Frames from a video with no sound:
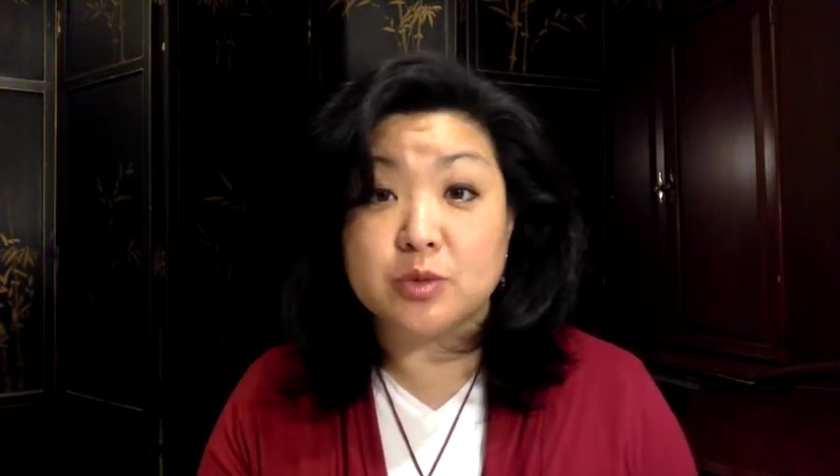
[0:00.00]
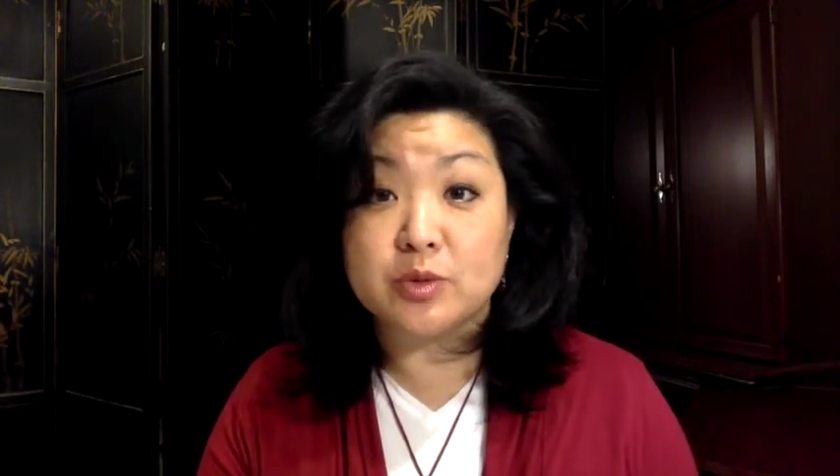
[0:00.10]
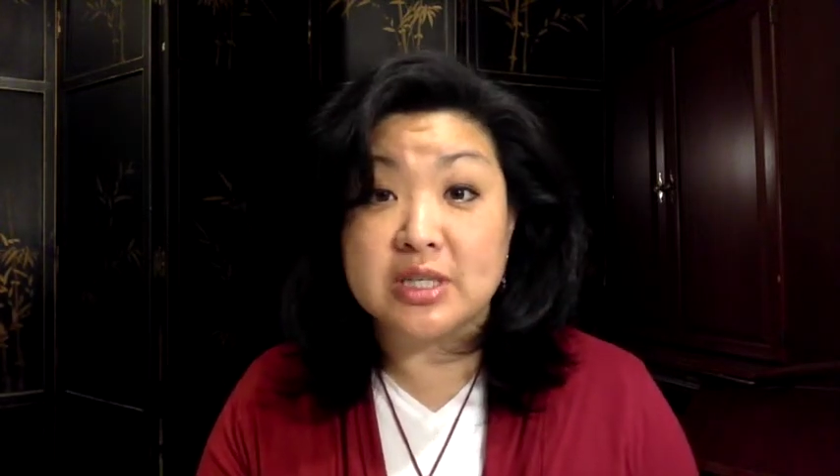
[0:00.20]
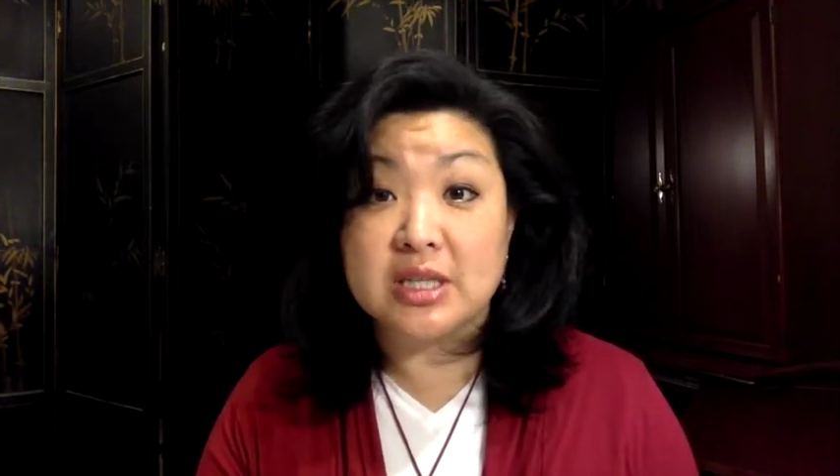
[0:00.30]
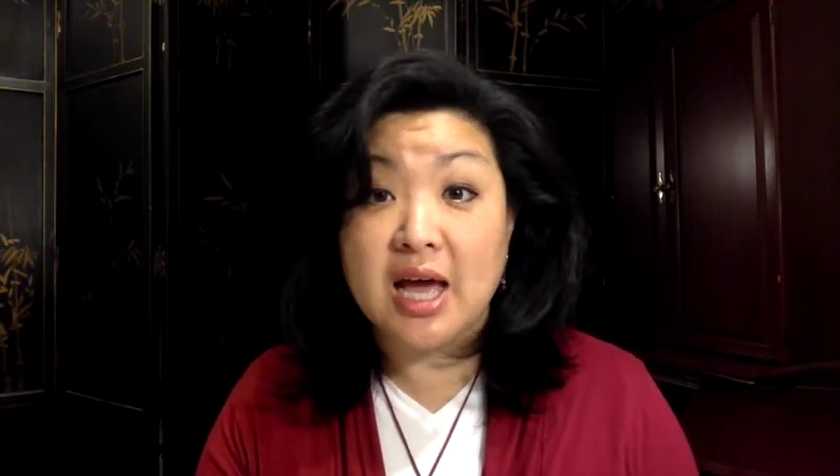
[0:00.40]

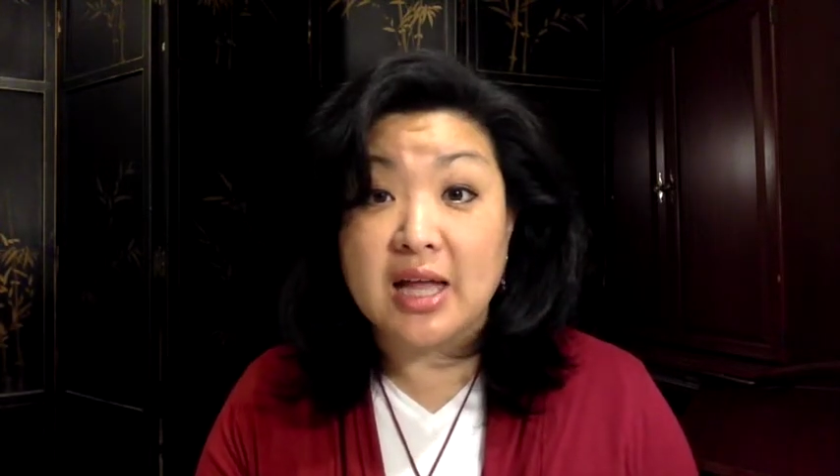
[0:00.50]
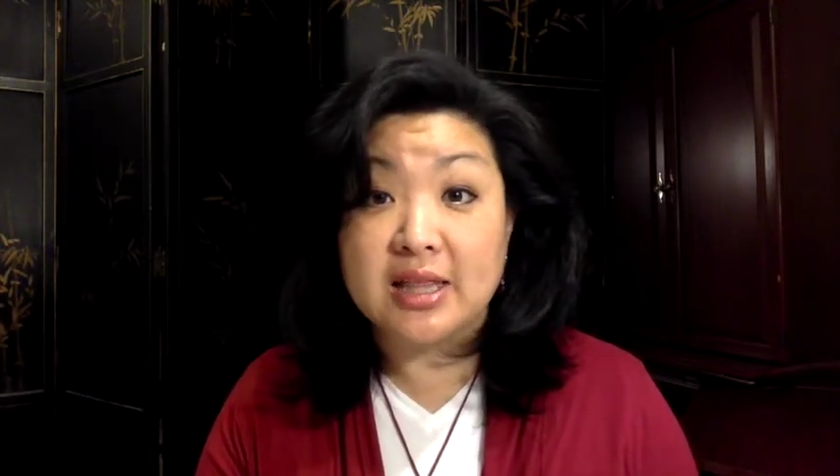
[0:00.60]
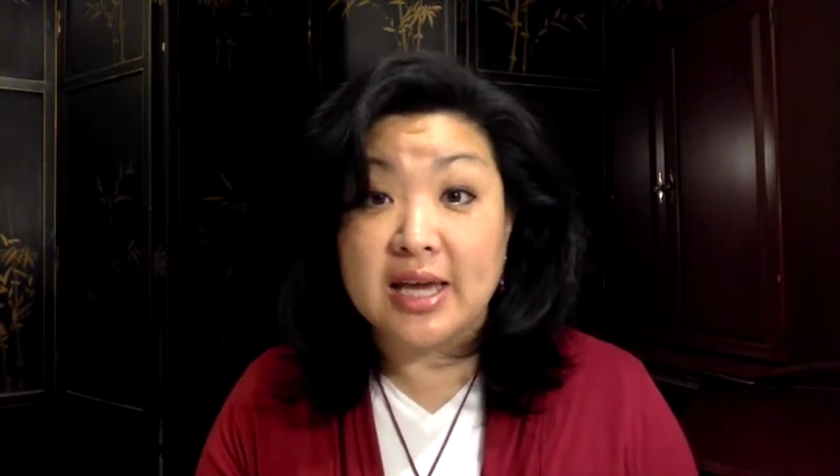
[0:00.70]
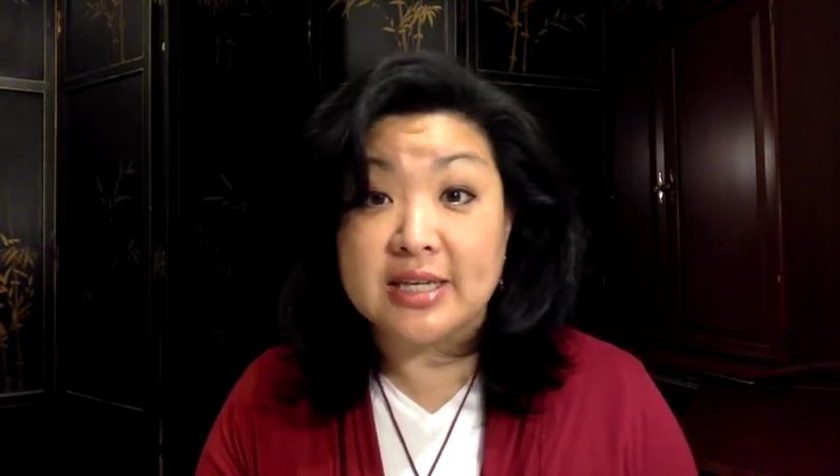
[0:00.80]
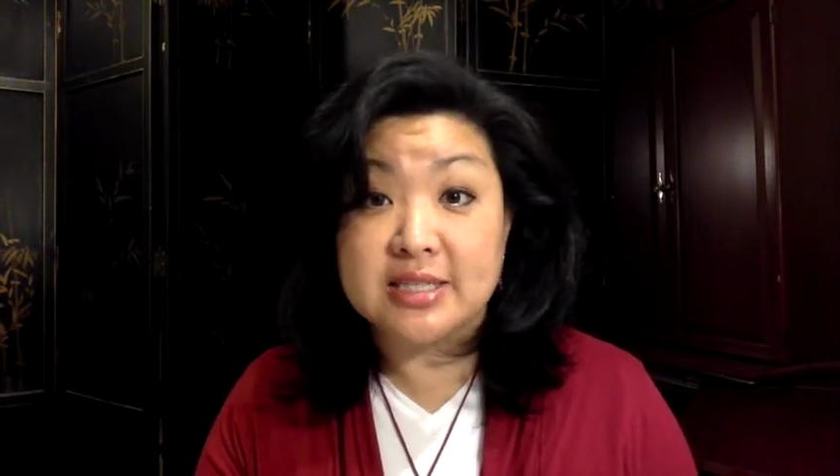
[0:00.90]
was a lot
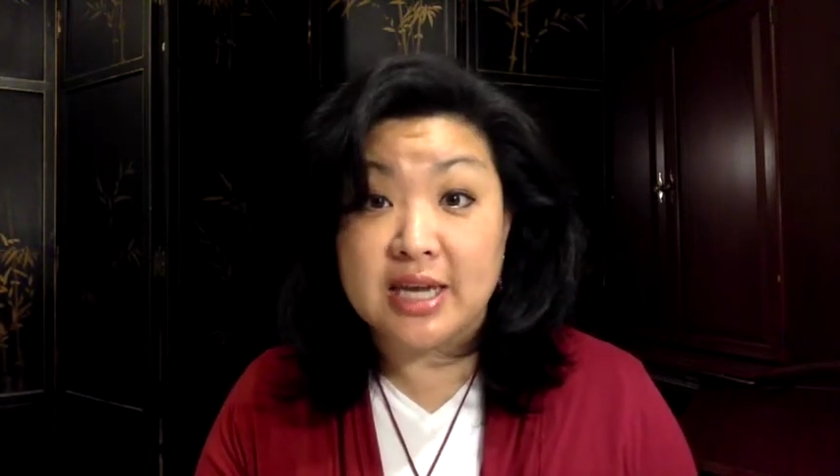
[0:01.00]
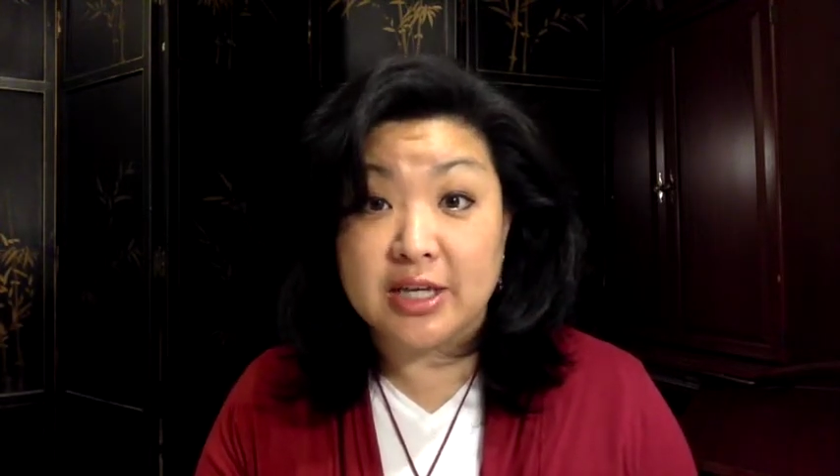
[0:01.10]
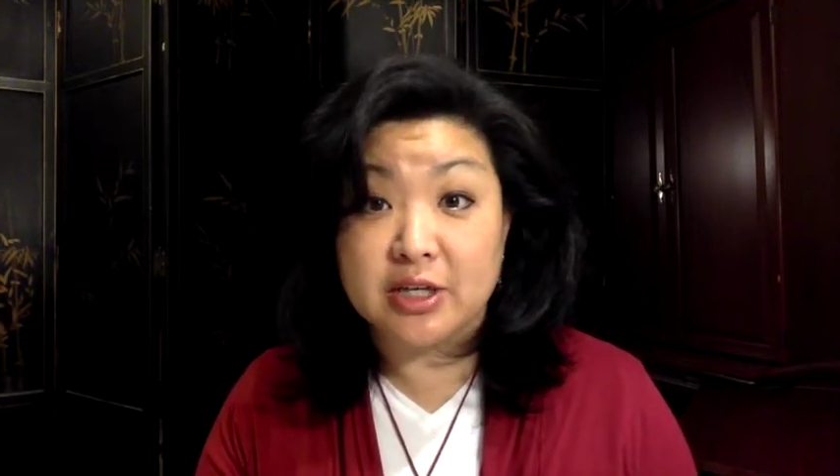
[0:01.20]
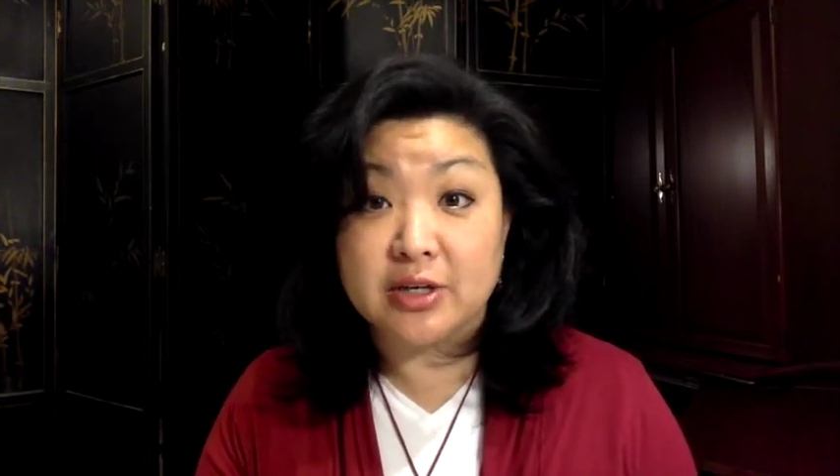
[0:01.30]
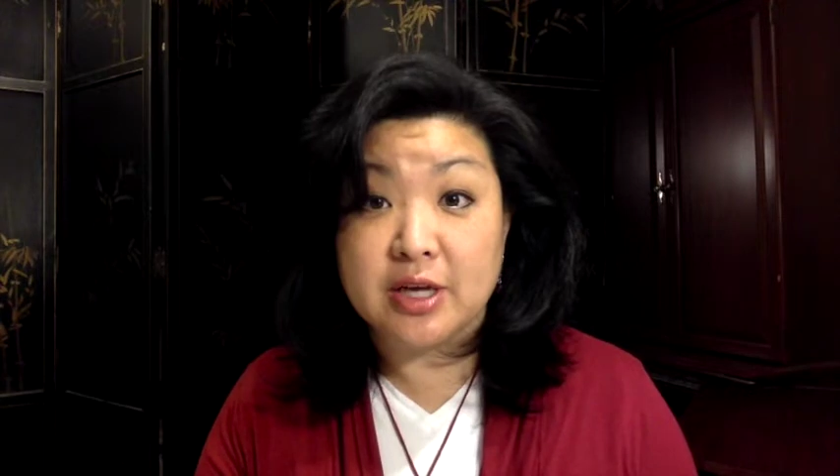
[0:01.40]
like
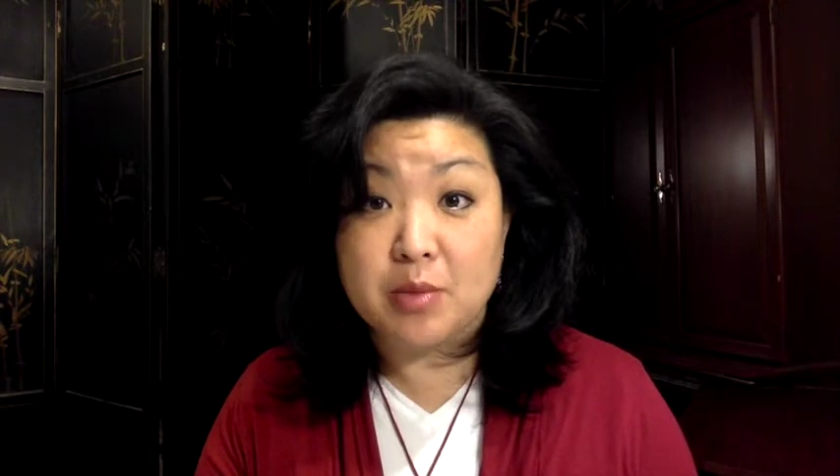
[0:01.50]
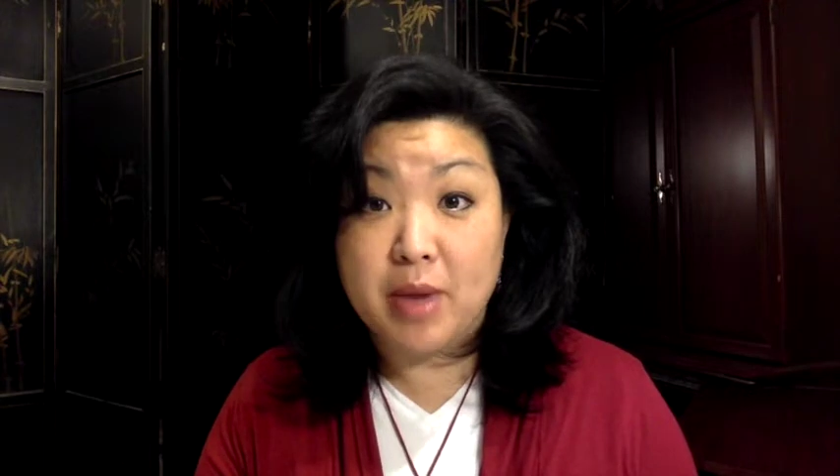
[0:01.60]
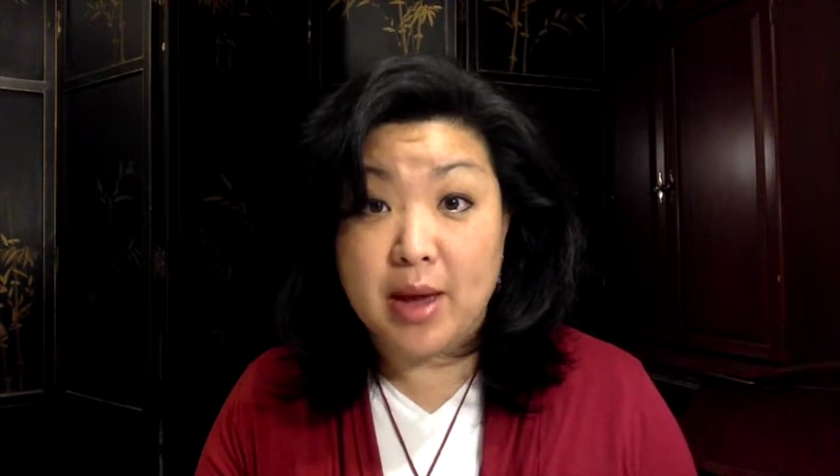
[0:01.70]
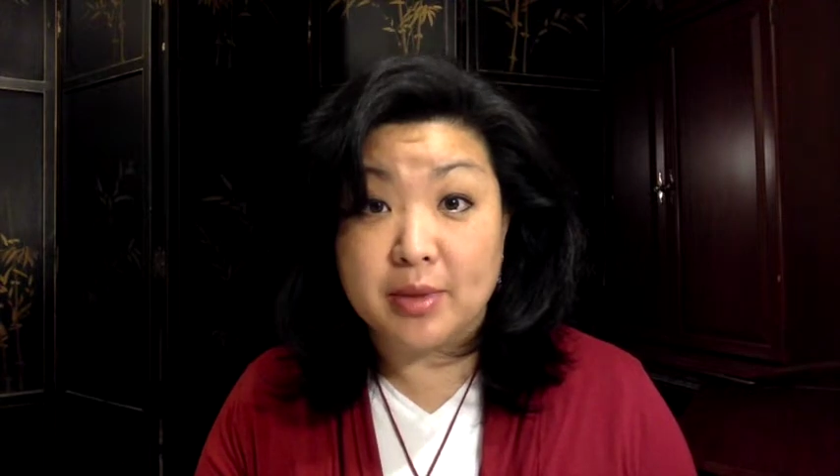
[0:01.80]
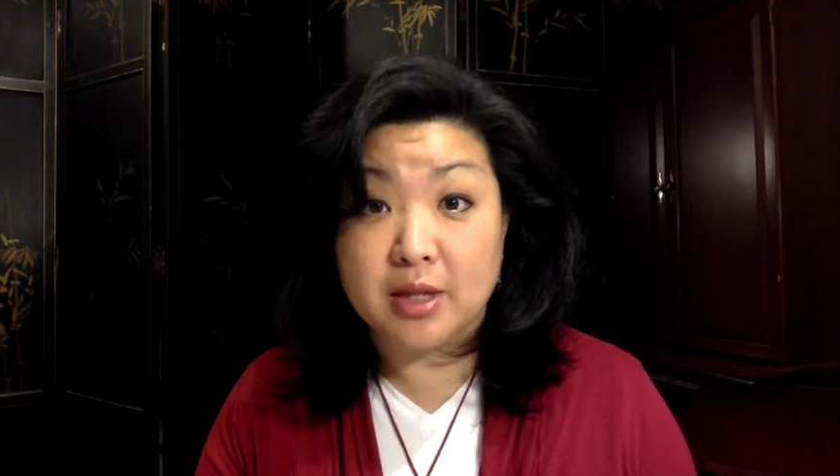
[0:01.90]
Daniel in
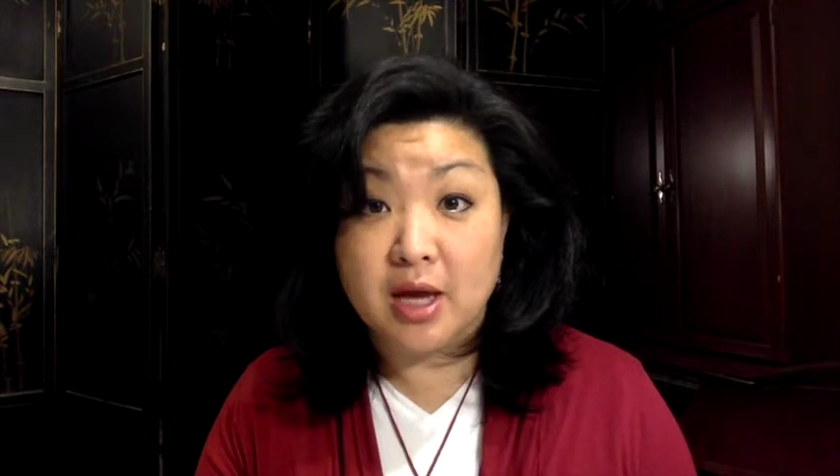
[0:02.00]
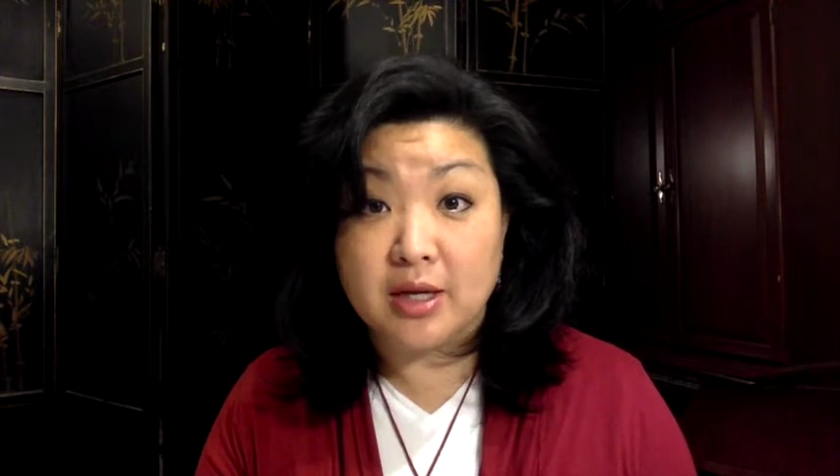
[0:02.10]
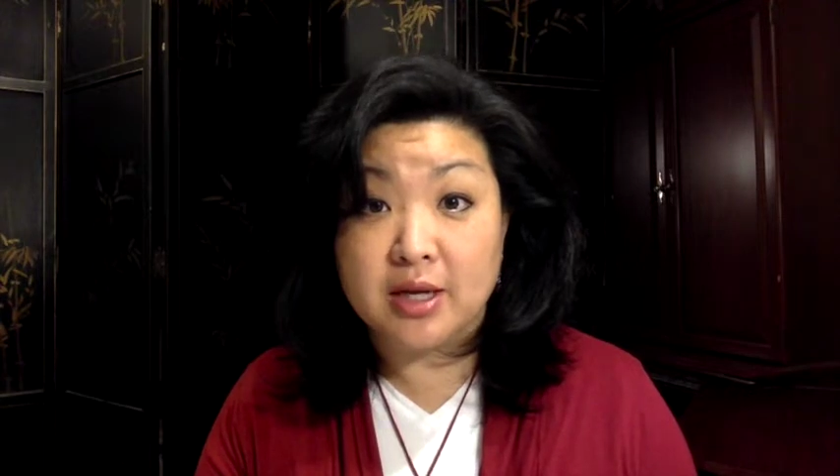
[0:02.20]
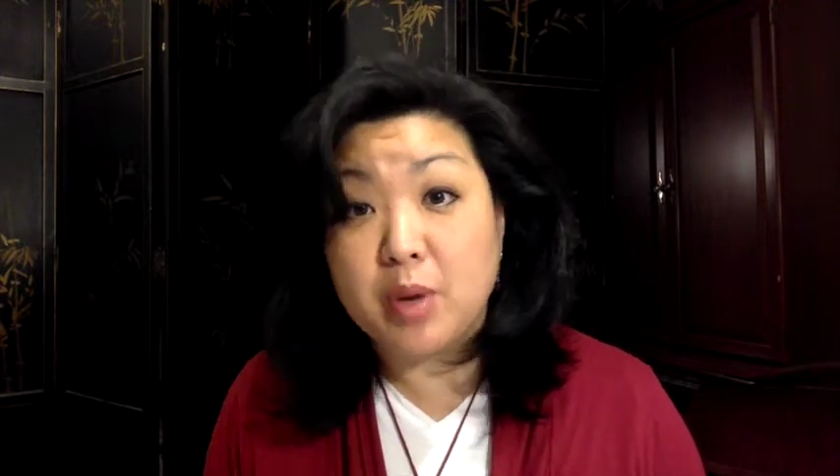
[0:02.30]
Babylon.